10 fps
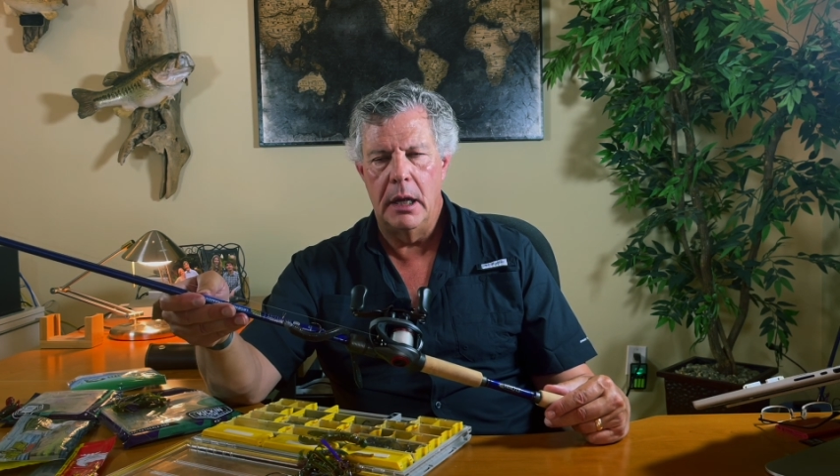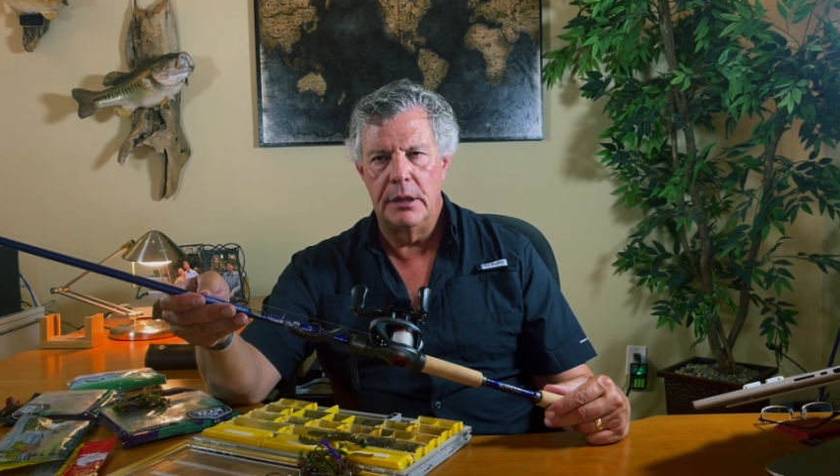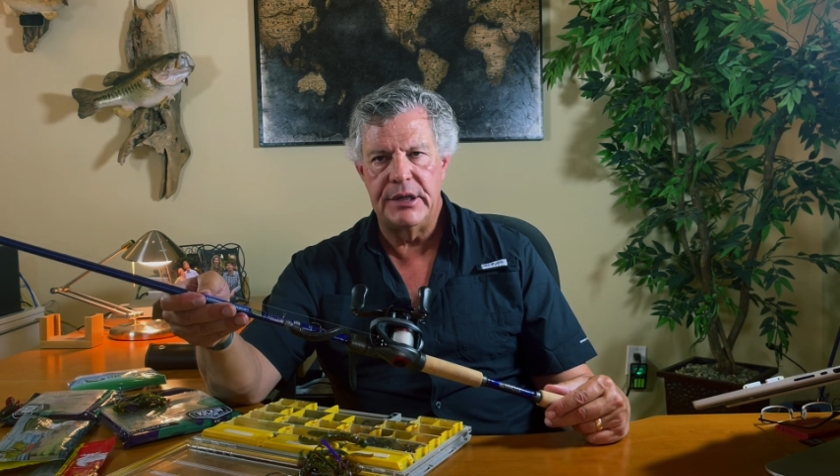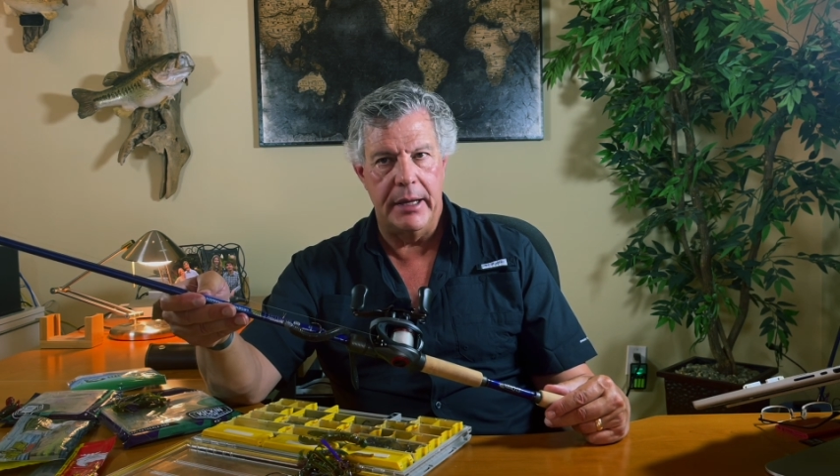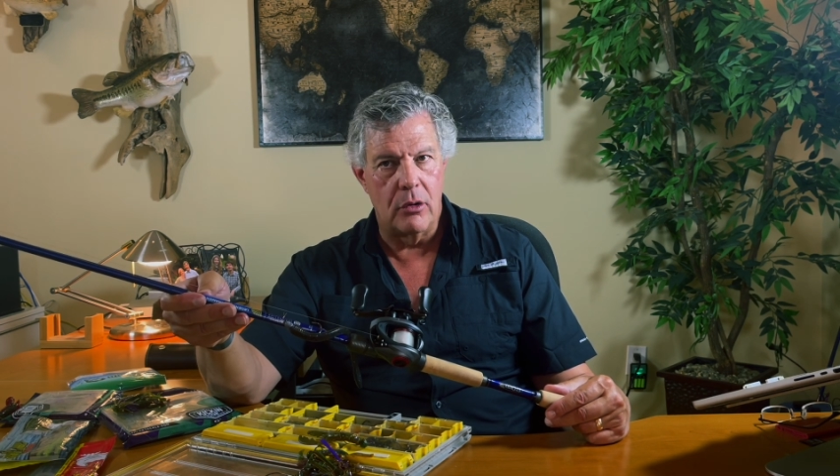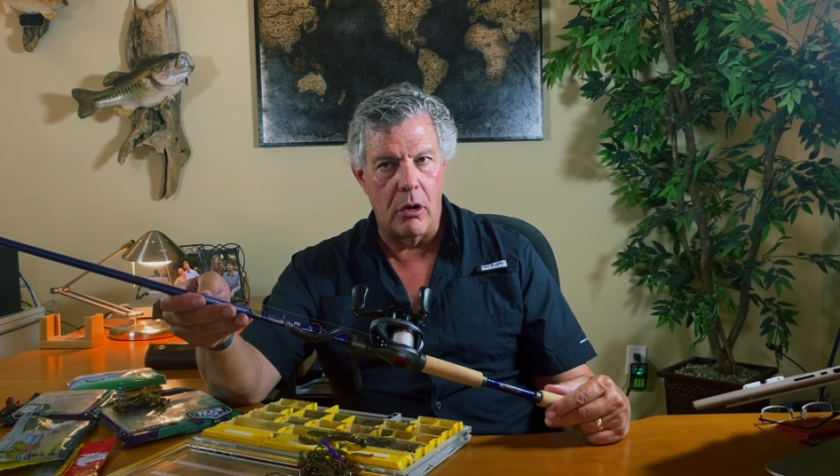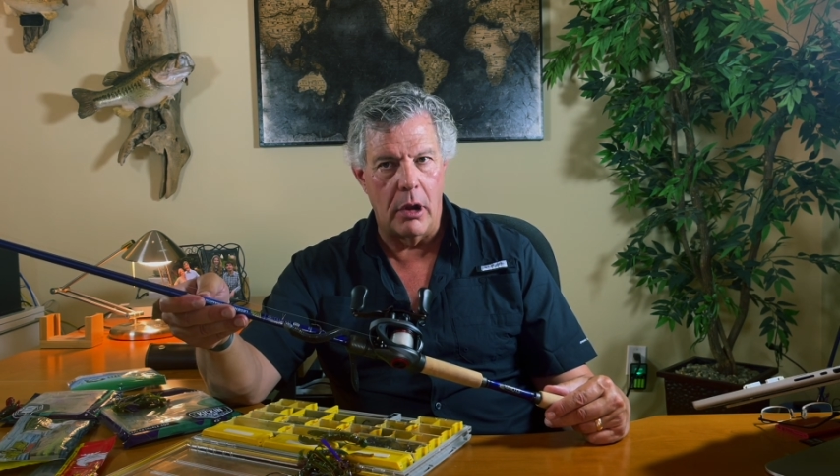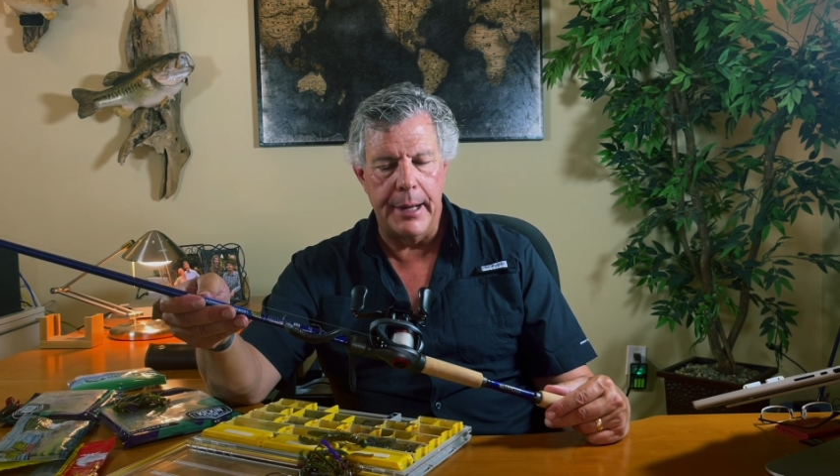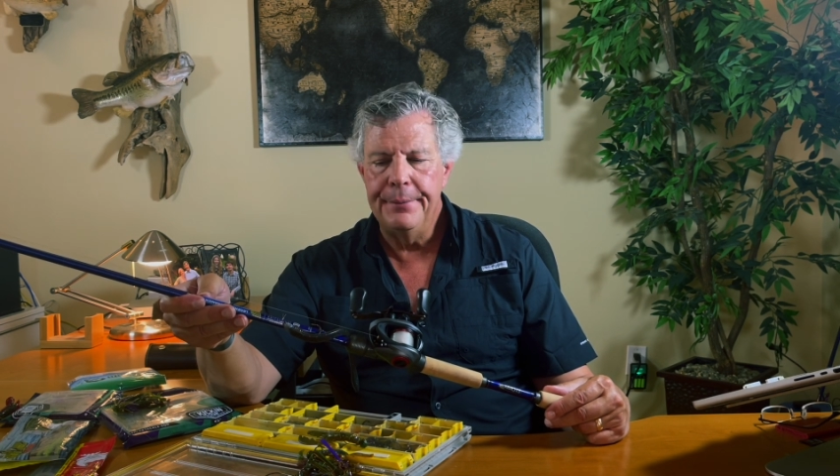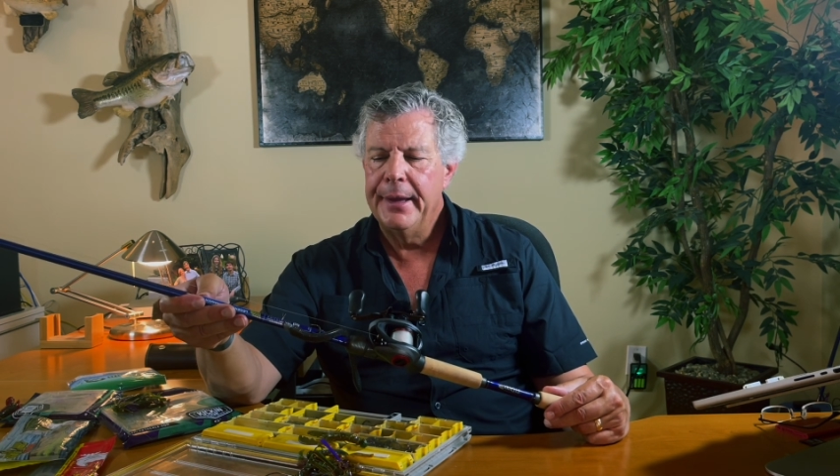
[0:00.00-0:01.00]
St
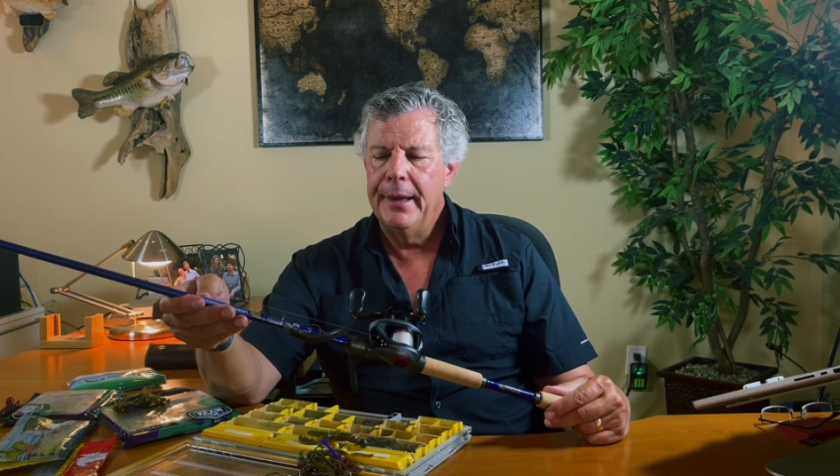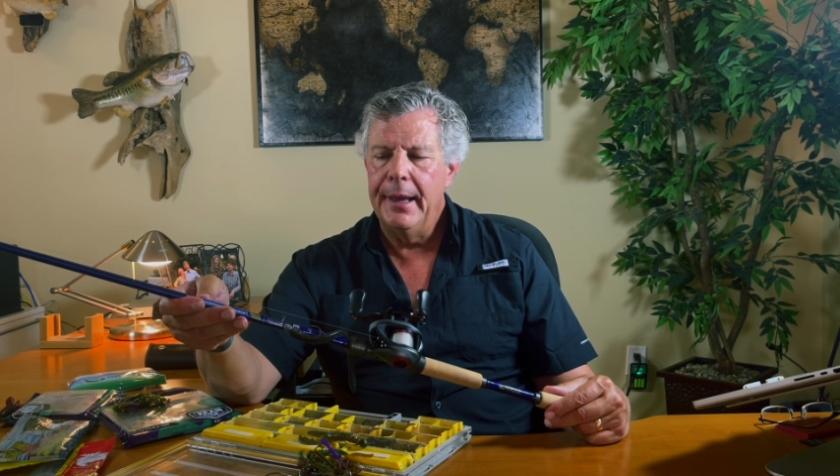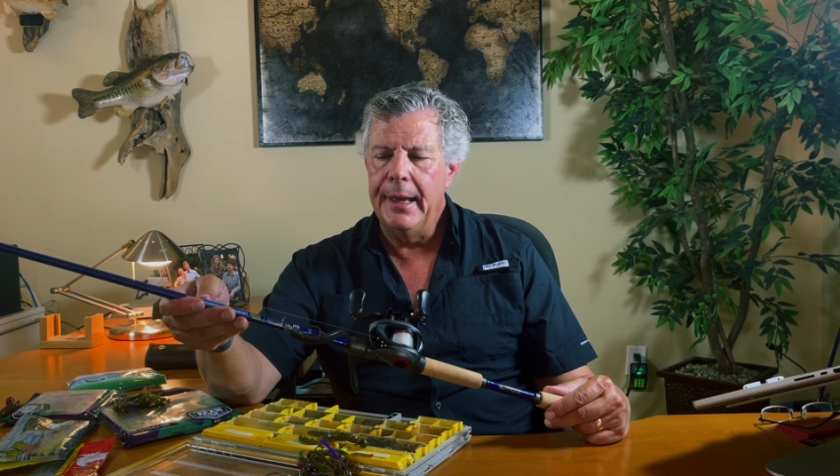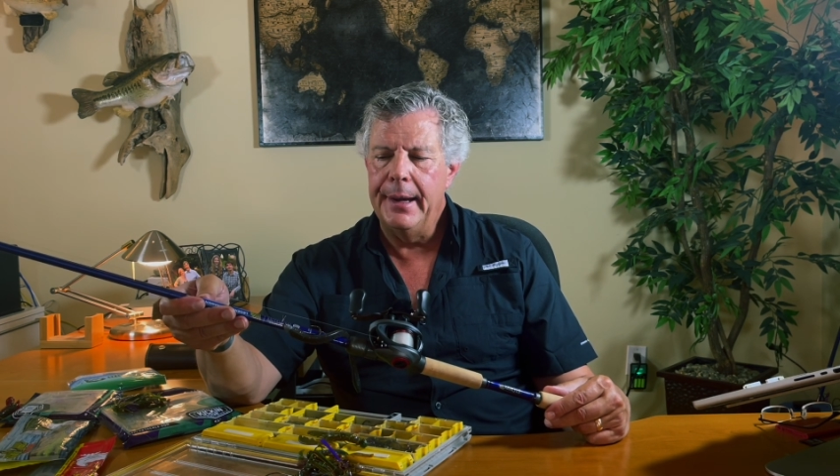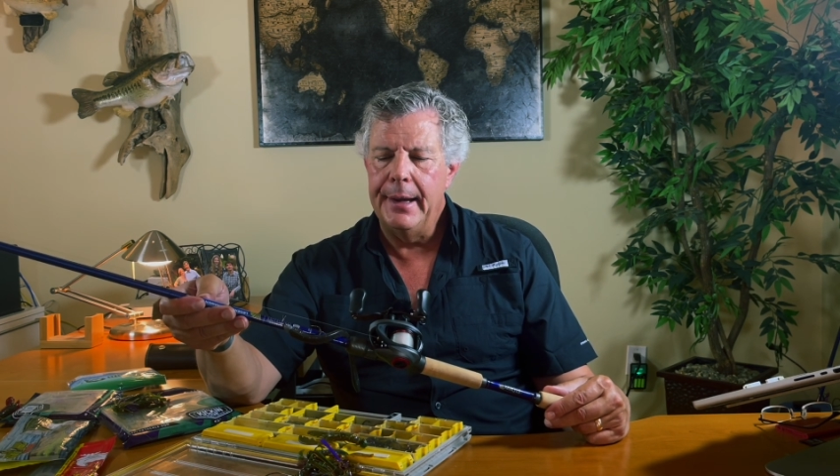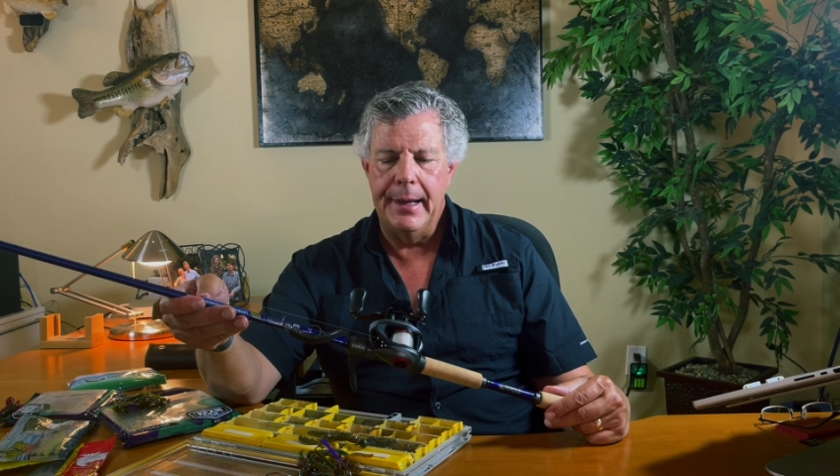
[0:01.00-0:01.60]
Croix, and